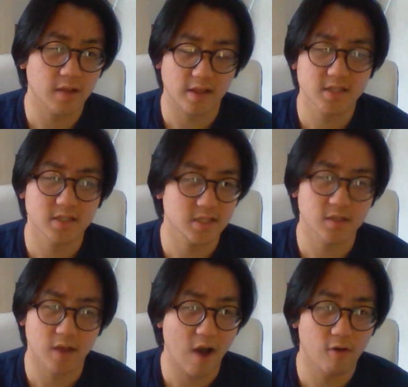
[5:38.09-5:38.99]
Like, this
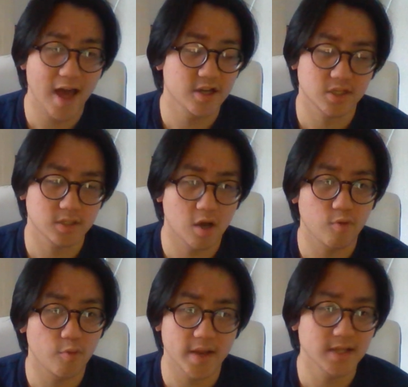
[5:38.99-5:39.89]
is an outlandish
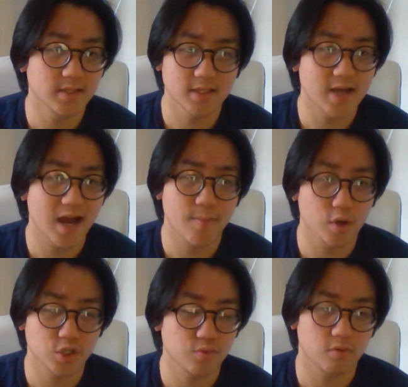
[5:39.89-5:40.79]
example, but it's entirely
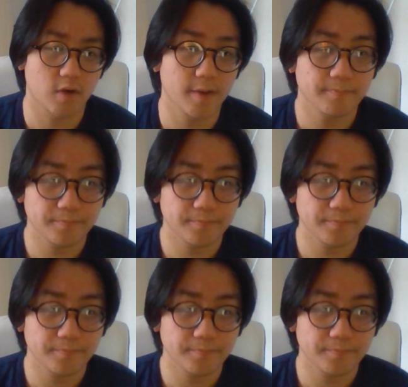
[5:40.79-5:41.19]
possible, right?